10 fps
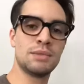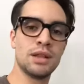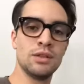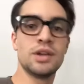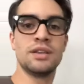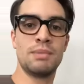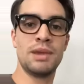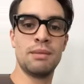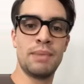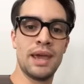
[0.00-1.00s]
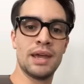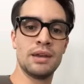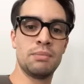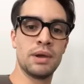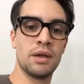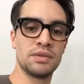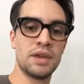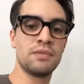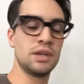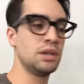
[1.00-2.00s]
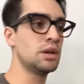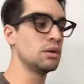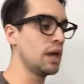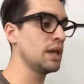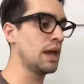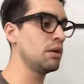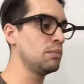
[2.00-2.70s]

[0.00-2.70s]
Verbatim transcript: I'm not looking to be in a band, but I'll definitely you know hang out.